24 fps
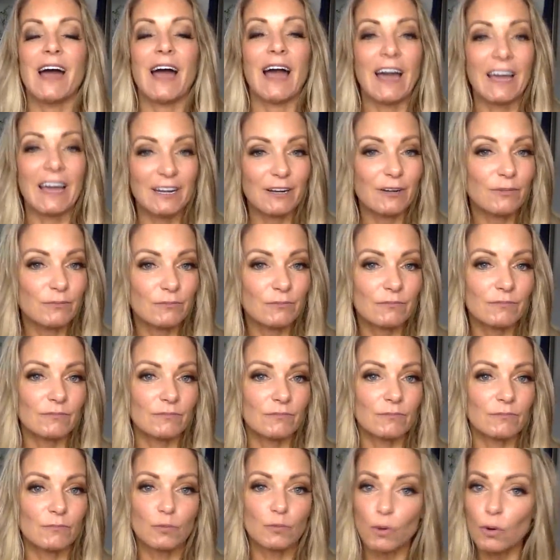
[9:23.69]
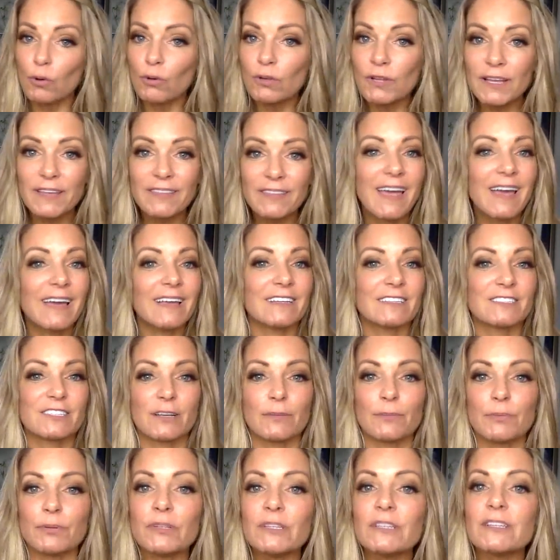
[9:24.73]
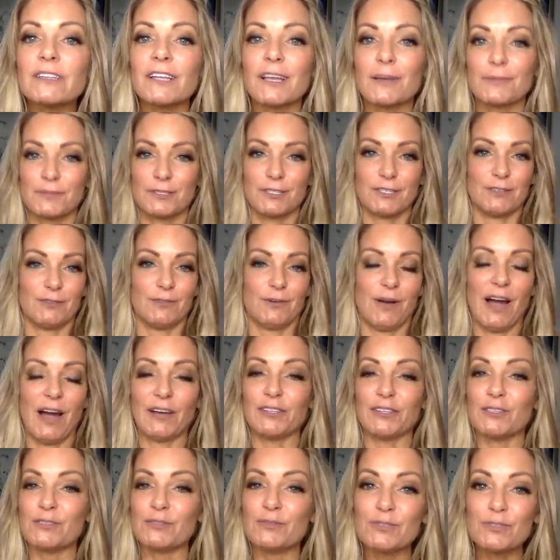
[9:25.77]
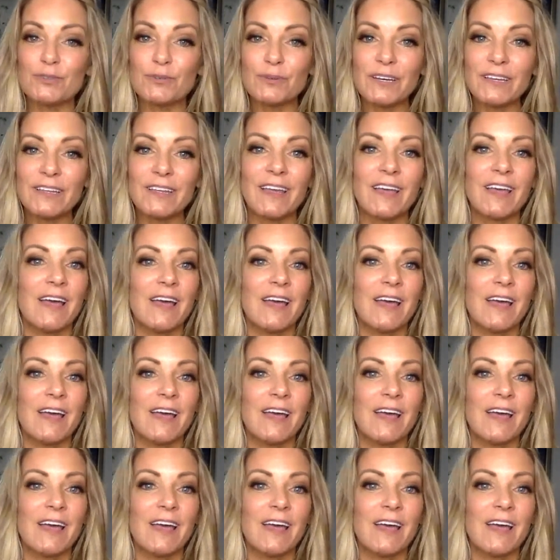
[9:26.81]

I don't roll like that. It's completely up to you how you do it.